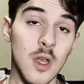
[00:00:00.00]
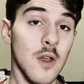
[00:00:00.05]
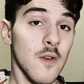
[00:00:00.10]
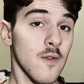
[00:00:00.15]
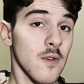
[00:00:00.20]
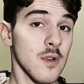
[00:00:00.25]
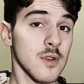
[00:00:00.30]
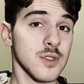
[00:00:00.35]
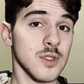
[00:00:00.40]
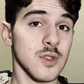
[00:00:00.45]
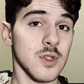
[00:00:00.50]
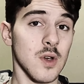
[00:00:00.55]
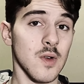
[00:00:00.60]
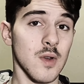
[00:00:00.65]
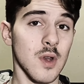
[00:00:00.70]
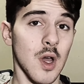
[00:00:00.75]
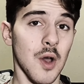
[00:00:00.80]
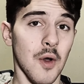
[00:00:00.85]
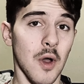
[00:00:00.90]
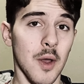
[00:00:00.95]
For those who don't
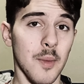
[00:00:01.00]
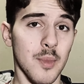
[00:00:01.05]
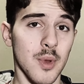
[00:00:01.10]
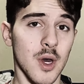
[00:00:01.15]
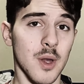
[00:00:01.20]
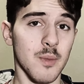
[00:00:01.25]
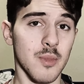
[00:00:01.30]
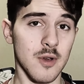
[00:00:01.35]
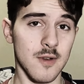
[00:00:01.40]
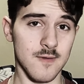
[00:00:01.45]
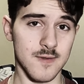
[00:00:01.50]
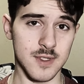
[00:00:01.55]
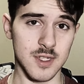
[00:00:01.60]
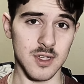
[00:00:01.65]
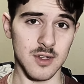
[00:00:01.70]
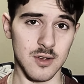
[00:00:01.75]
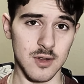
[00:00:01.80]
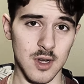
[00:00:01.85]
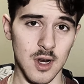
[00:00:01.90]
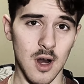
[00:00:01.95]
know, I played Poof's
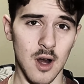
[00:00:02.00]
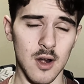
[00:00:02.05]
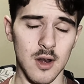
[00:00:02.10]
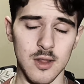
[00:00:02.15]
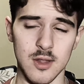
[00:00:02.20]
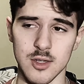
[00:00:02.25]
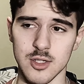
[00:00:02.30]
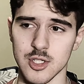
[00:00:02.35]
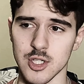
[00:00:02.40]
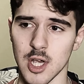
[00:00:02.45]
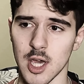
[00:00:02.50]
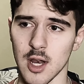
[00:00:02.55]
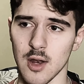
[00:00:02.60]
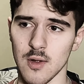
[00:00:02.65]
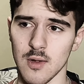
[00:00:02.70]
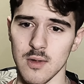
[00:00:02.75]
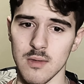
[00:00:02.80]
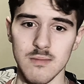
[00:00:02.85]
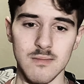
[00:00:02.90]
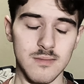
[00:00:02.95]
Killergarten on the
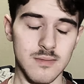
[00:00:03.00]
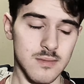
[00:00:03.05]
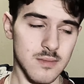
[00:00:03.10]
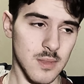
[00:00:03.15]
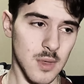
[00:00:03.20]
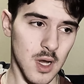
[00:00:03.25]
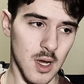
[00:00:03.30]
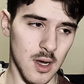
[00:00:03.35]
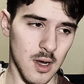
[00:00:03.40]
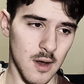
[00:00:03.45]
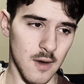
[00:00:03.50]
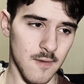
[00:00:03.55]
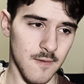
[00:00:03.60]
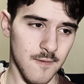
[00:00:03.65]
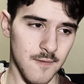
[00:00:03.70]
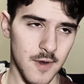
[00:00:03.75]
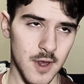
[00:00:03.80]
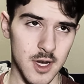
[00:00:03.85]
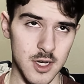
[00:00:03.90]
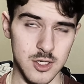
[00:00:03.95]
channel, uh,
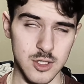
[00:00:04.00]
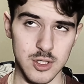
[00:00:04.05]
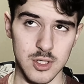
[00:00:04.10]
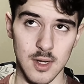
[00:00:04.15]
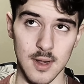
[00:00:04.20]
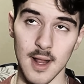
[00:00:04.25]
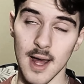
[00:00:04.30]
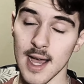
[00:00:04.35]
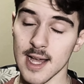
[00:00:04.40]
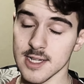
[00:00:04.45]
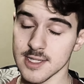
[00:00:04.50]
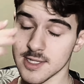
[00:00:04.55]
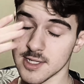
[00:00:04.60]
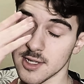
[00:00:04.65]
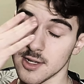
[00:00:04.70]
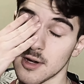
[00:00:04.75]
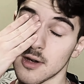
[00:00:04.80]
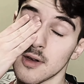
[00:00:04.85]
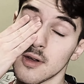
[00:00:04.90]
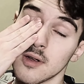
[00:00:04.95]
finished last
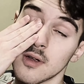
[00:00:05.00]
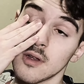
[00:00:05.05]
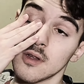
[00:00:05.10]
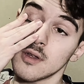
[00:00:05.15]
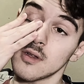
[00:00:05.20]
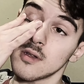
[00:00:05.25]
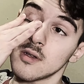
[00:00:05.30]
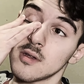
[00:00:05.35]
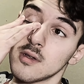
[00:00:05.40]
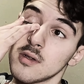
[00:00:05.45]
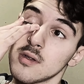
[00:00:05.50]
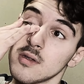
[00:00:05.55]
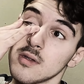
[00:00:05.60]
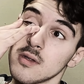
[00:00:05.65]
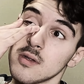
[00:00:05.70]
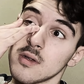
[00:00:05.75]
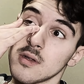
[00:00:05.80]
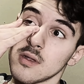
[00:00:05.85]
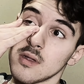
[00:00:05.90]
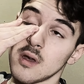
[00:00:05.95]
year,
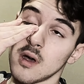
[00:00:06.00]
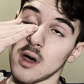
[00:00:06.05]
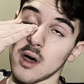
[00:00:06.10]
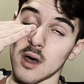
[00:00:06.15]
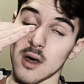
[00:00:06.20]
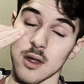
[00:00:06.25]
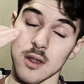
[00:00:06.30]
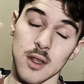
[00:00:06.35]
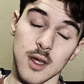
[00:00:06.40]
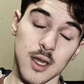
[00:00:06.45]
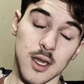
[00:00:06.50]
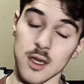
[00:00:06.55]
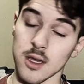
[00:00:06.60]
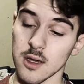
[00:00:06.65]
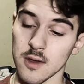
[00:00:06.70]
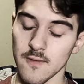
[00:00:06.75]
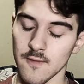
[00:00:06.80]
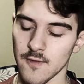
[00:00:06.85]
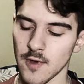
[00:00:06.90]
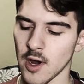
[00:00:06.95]
uh, like
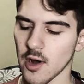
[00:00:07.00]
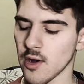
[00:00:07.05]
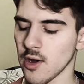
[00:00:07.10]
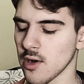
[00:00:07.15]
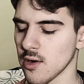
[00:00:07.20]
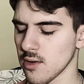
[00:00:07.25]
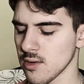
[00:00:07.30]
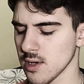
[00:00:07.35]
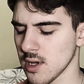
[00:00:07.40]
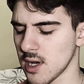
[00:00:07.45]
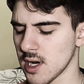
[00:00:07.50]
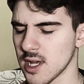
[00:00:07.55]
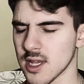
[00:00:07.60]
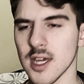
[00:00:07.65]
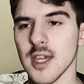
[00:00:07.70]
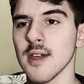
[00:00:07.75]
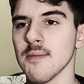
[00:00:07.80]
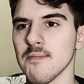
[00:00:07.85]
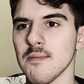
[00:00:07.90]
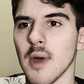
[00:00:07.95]
very early on. I think
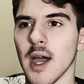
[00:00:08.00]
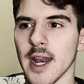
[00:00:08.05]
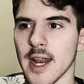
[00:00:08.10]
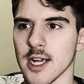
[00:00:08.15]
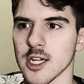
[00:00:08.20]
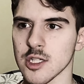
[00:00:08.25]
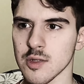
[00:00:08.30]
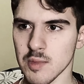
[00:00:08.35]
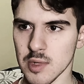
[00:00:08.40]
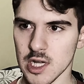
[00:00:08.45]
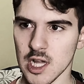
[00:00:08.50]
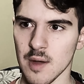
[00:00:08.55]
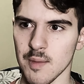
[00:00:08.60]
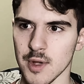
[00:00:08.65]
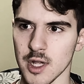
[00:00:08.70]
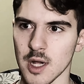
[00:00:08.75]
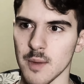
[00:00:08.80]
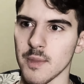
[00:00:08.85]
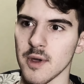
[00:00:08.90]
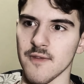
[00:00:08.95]
it might actually be coming
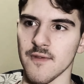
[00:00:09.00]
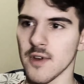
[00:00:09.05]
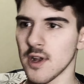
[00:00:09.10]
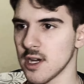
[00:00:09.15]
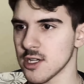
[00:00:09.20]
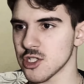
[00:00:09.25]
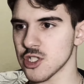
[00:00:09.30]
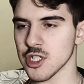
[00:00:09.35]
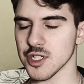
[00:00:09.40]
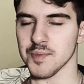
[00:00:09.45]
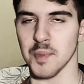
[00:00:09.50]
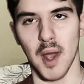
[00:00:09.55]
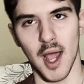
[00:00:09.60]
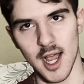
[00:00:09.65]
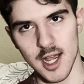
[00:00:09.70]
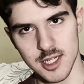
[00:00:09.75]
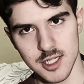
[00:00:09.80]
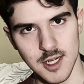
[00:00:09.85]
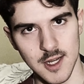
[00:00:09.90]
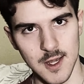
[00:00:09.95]
up, if not just
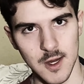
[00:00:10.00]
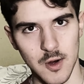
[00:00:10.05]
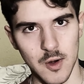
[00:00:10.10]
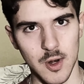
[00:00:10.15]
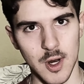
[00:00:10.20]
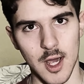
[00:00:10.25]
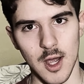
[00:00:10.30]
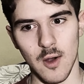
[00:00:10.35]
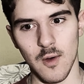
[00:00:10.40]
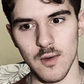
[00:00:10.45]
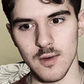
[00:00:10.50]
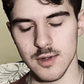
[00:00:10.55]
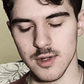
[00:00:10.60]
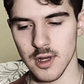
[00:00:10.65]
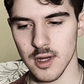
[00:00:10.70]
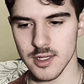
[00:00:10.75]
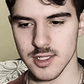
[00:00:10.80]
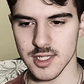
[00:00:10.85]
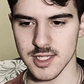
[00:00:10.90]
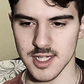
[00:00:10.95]
past a year now,
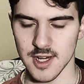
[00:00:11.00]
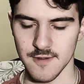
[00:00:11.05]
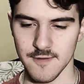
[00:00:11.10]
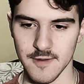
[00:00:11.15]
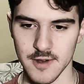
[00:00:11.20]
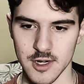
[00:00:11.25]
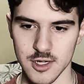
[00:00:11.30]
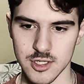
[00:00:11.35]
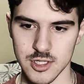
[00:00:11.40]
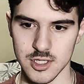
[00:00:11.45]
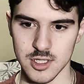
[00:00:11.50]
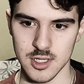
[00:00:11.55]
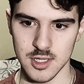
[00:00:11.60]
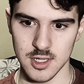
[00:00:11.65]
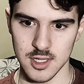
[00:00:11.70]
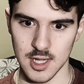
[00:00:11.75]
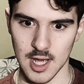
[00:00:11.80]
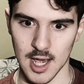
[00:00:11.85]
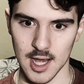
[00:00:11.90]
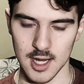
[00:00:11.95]
since I finished
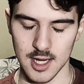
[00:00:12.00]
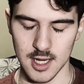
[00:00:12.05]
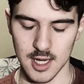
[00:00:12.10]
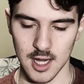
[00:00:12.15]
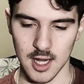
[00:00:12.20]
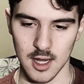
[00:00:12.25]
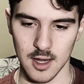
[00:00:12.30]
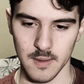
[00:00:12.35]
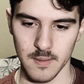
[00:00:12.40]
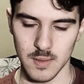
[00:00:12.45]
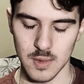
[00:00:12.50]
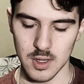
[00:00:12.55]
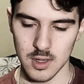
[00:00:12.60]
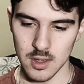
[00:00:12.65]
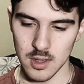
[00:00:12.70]
that game.